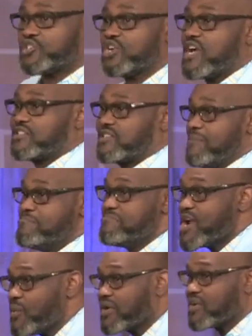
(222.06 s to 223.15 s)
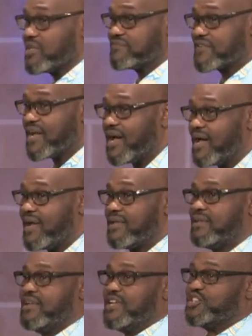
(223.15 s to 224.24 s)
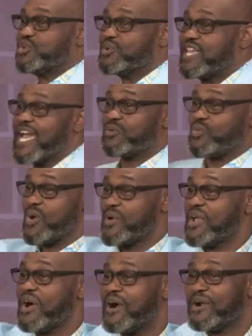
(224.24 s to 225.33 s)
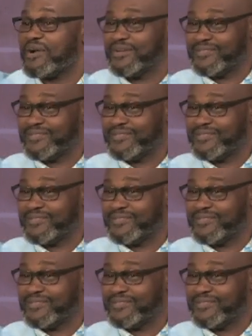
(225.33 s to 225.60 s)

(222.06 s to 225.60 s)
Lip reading: took us a miracle of God to get where we are.